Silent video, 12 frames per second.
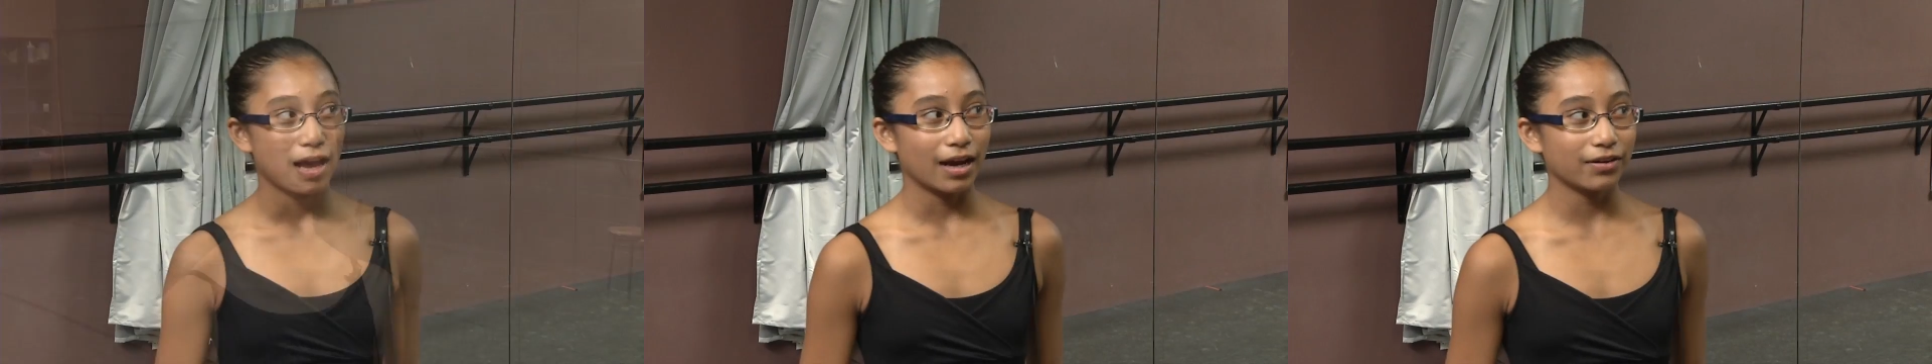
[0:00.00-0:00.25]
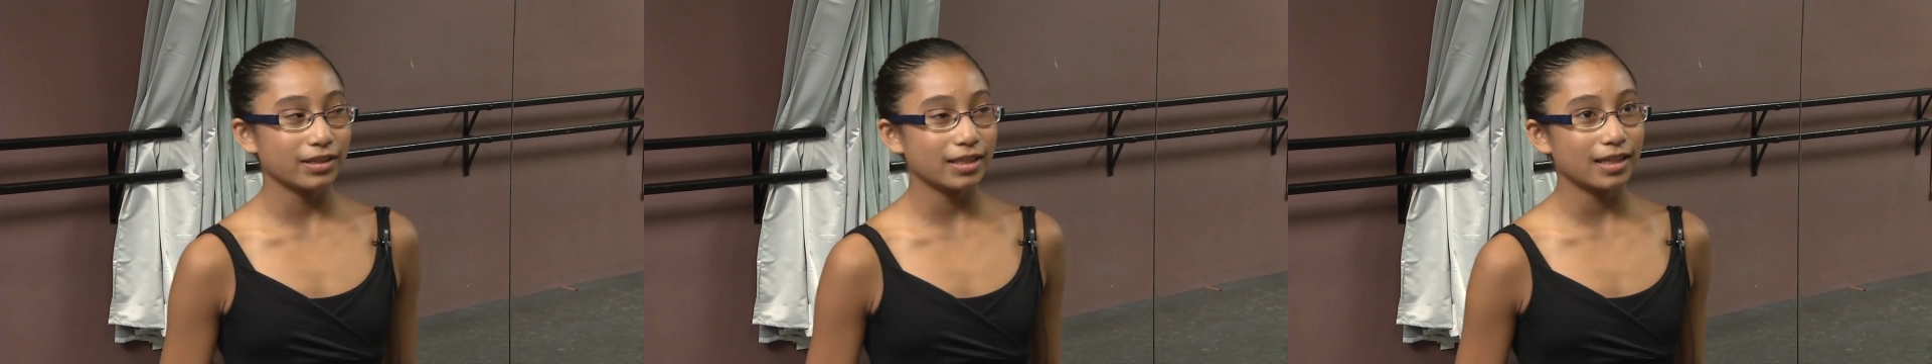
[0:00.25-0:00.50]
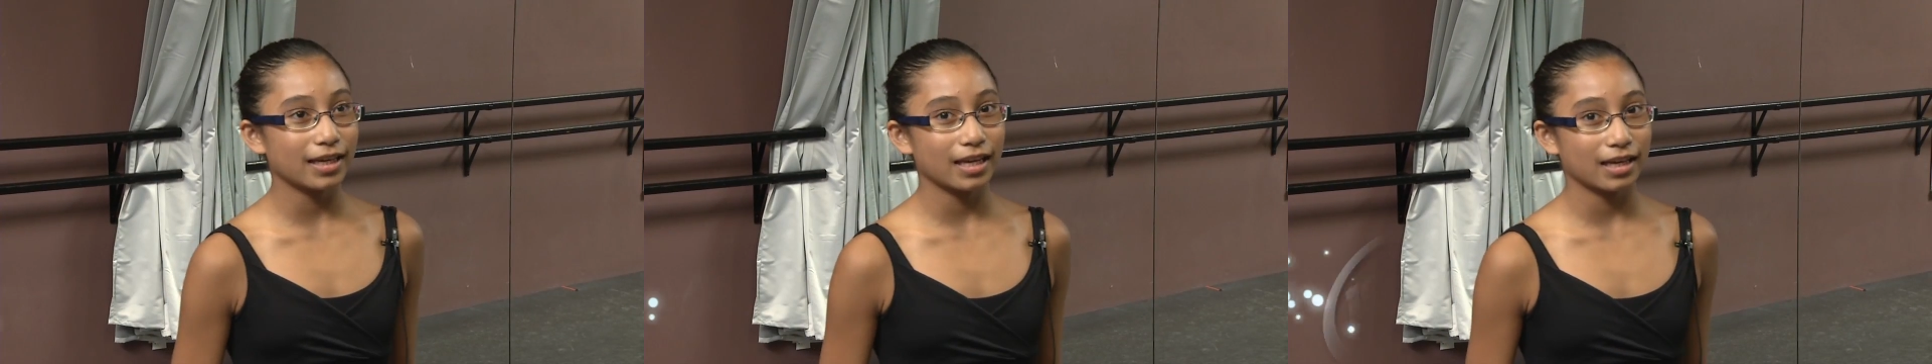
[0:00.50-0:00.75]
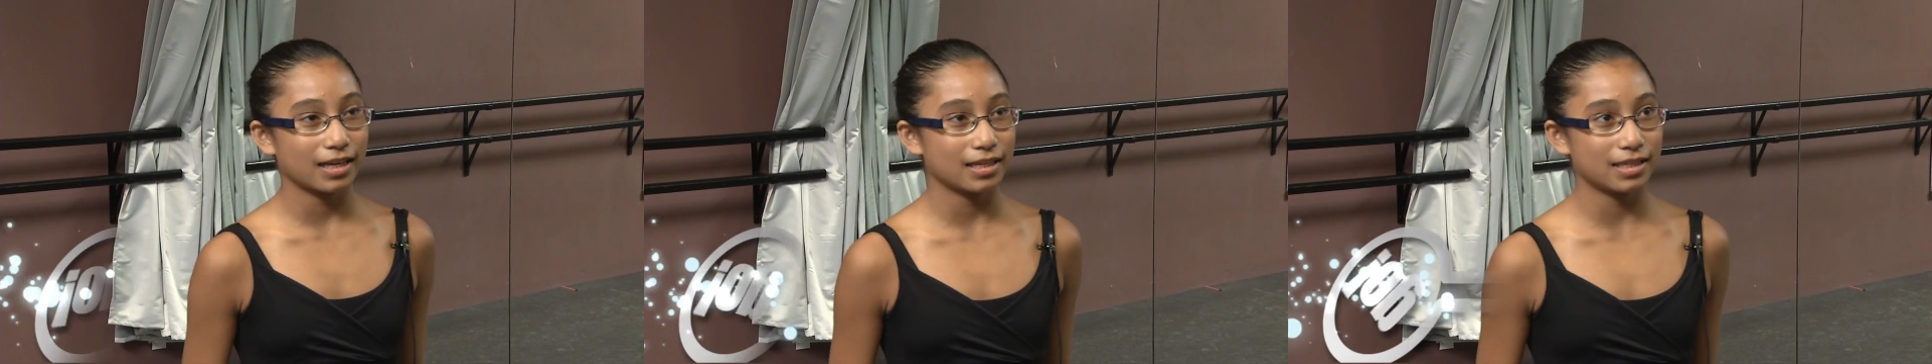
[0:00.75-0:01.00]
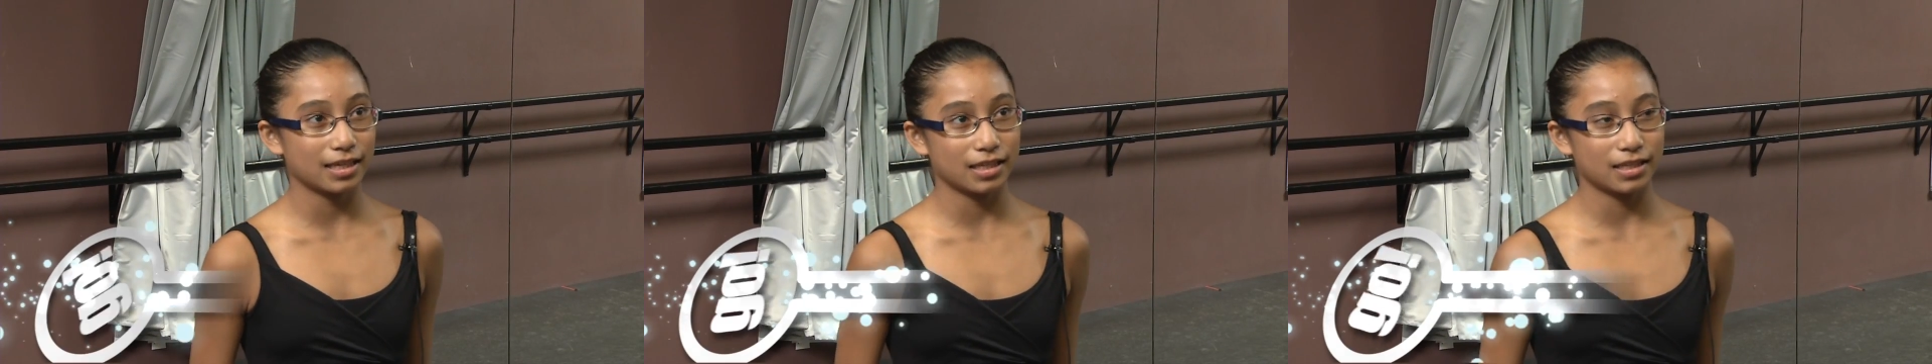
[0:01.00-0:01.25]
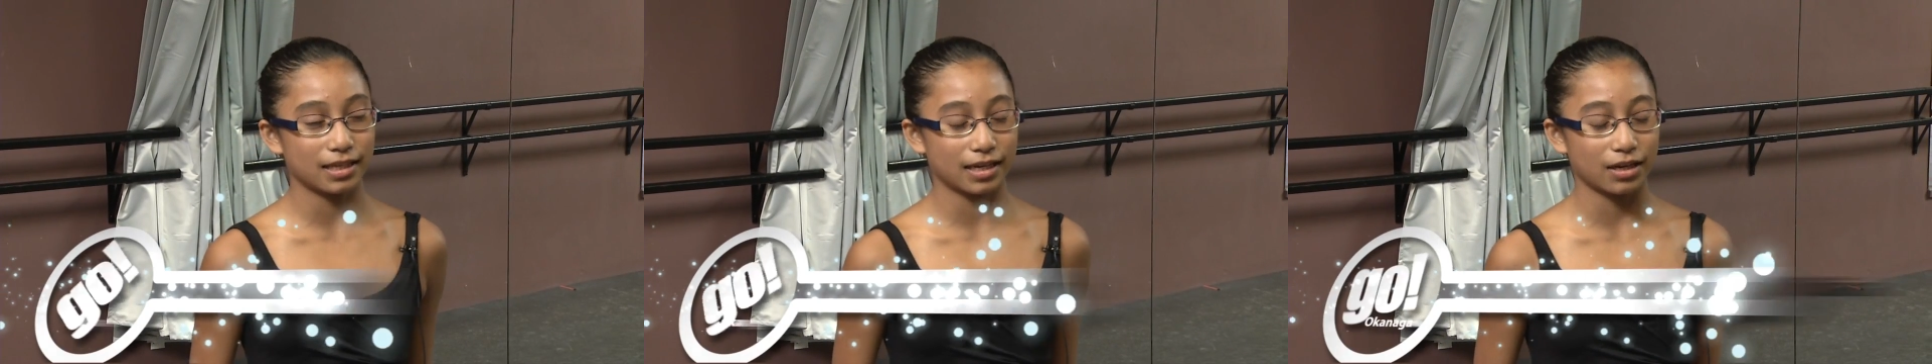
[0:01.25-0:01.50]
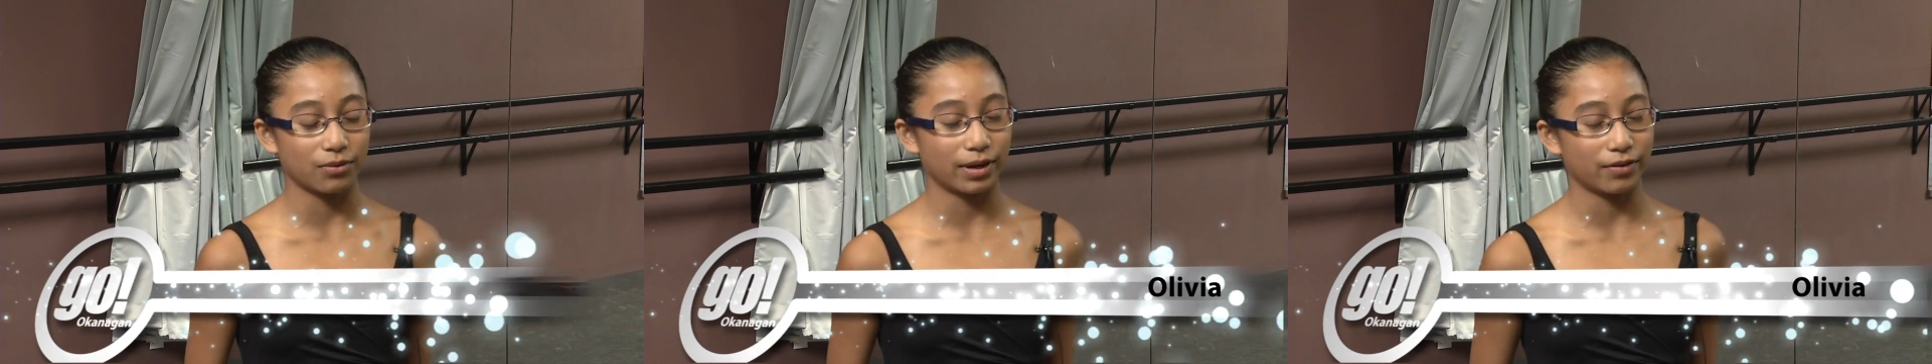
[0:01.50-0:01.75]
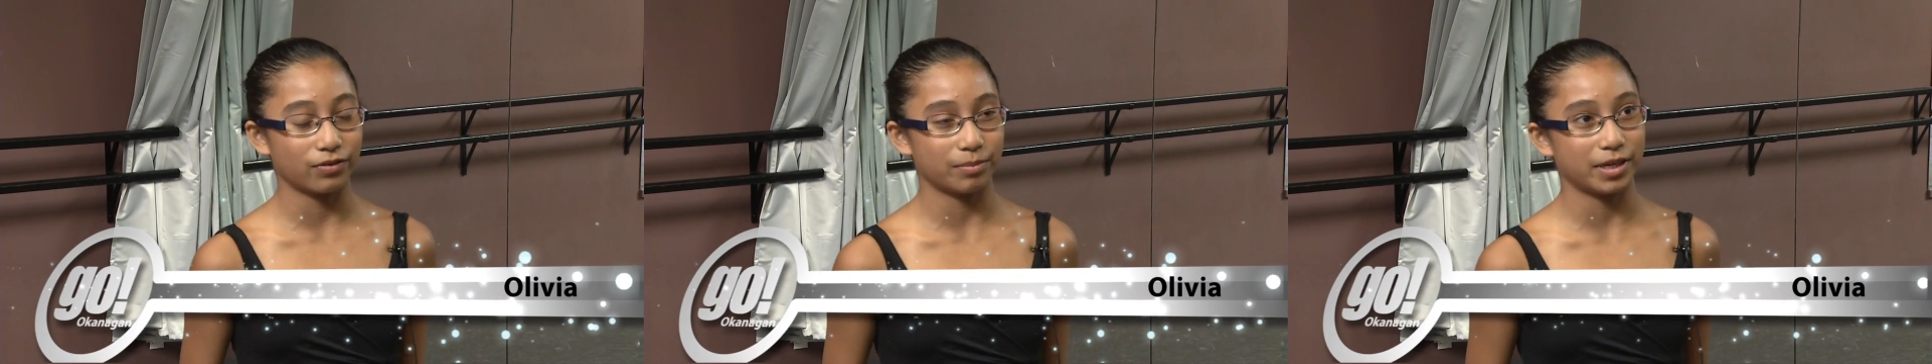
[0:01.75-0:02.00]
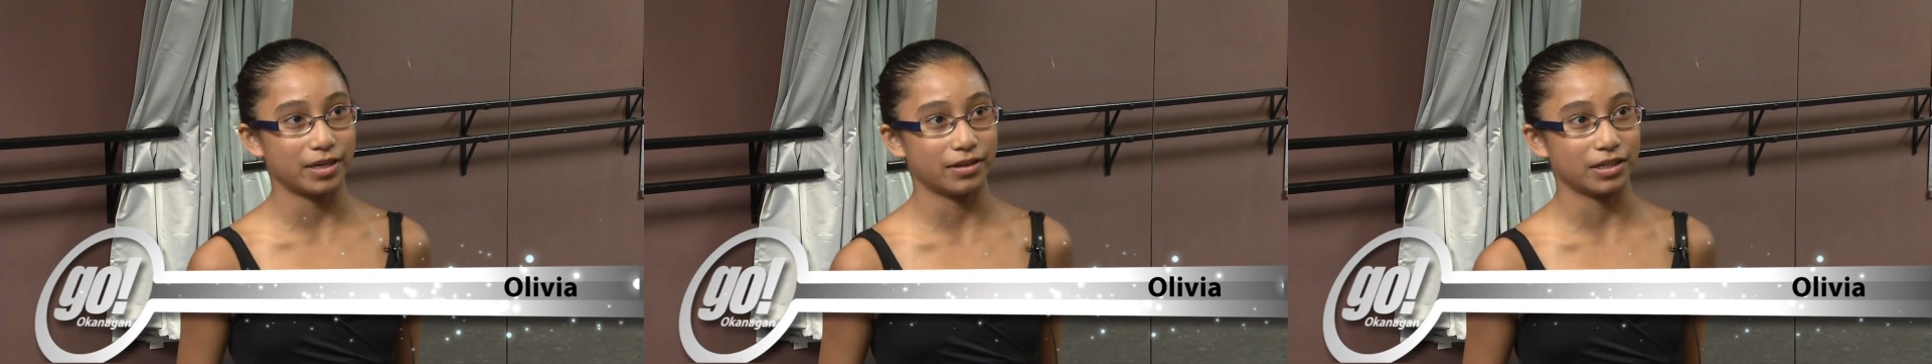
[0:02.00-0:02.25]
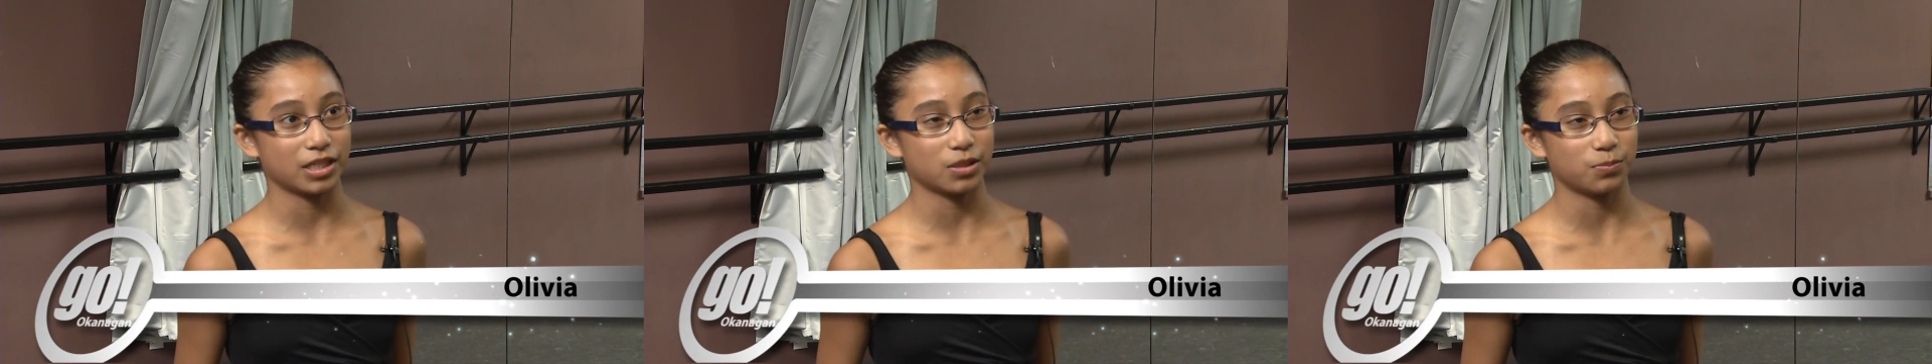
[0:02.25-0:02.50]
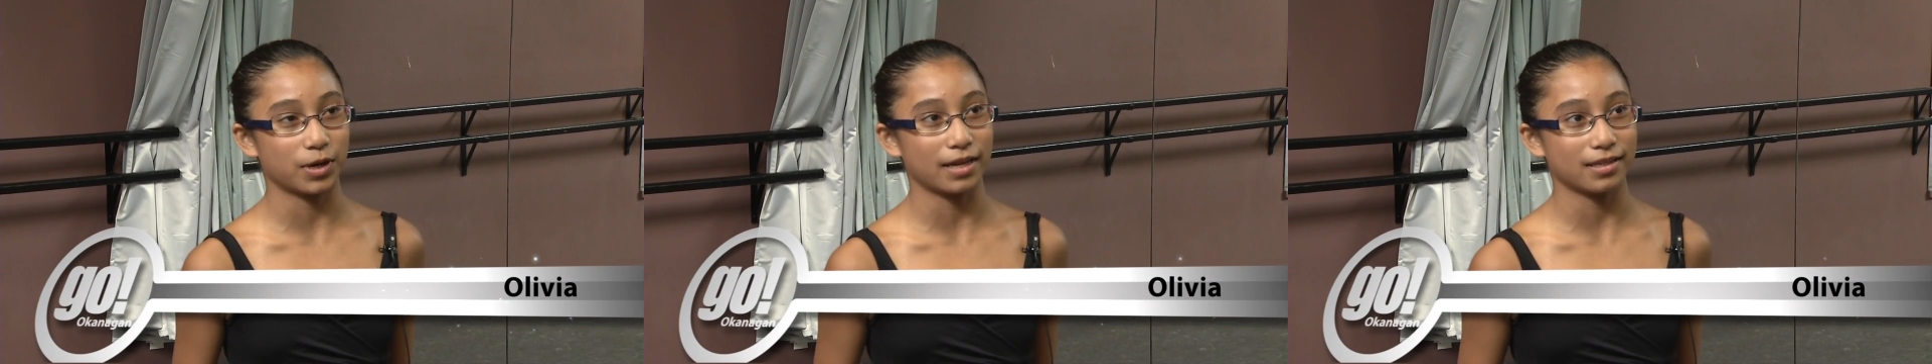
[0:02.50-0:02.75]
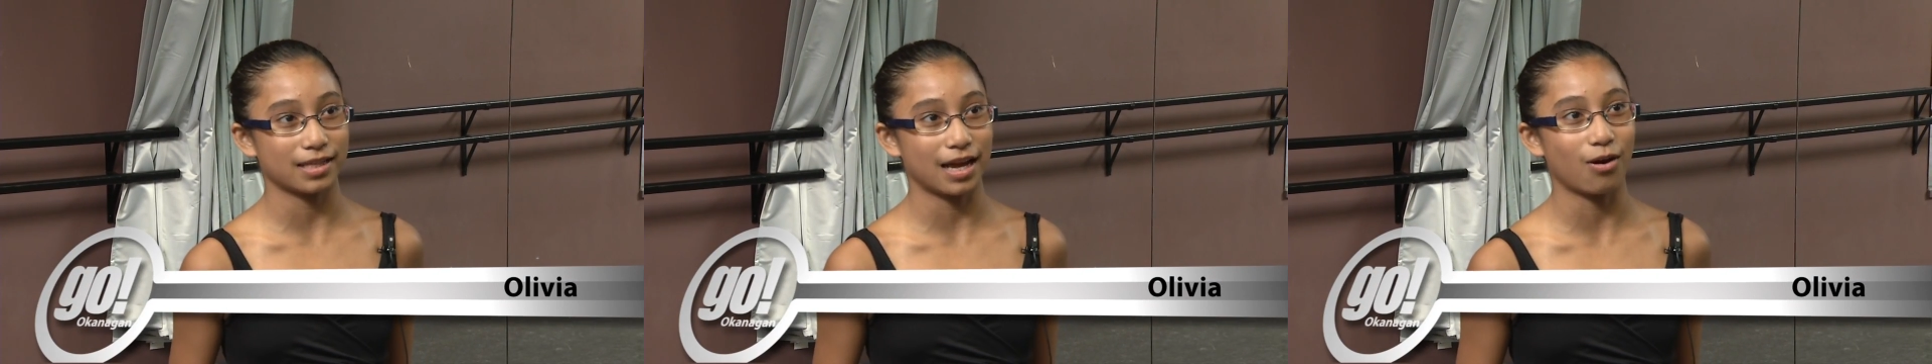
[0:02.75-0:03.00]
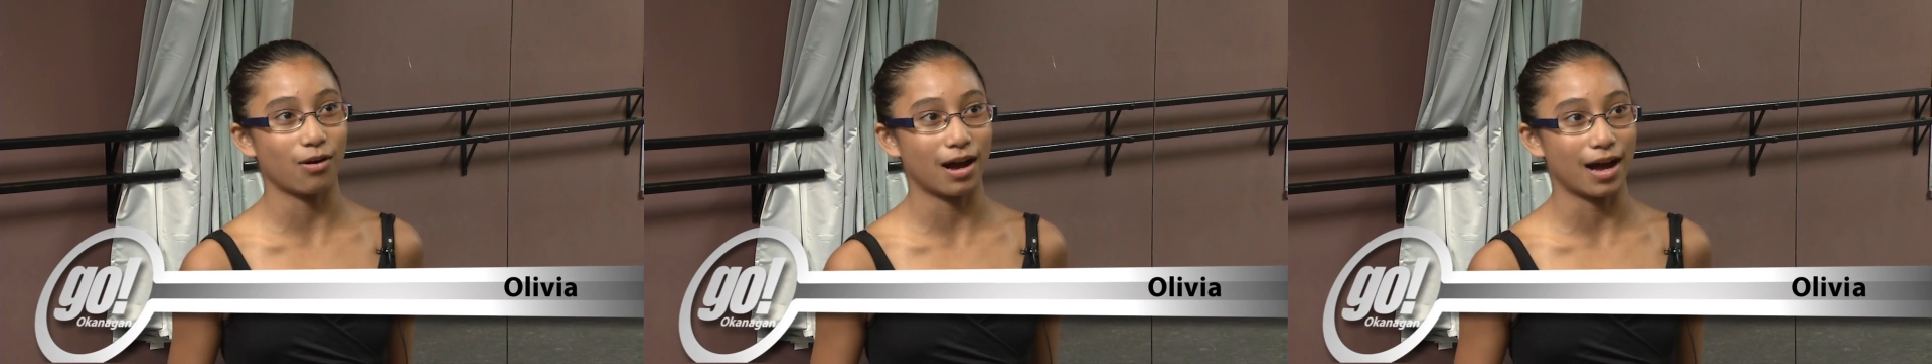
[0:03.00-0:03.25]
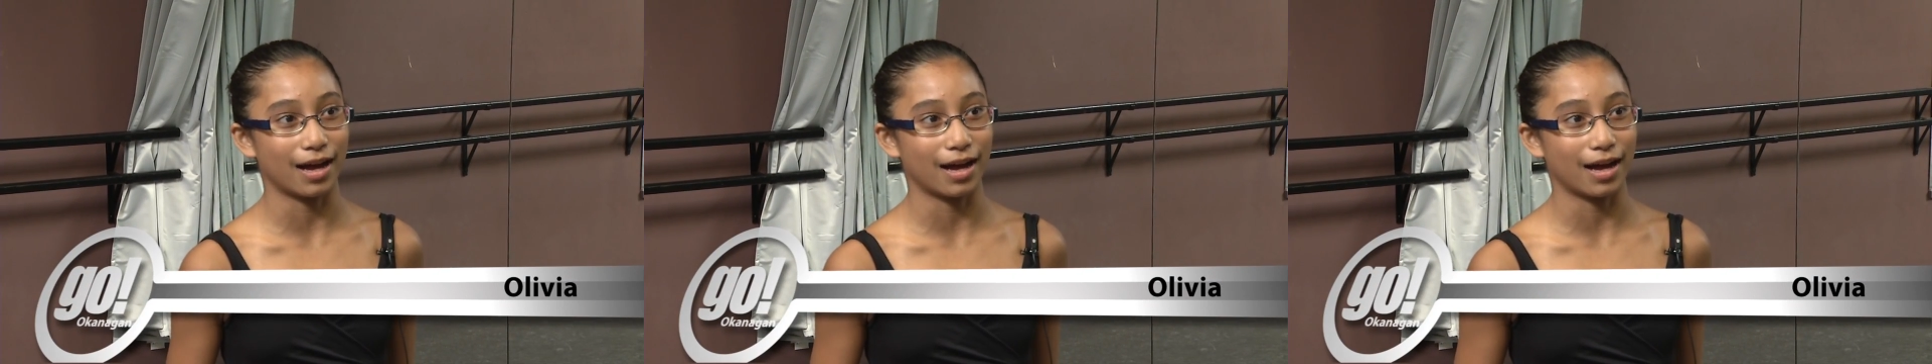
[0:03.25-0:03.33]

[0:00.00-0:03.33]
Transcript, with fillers: I really like it because it's like a way for me to express how uh,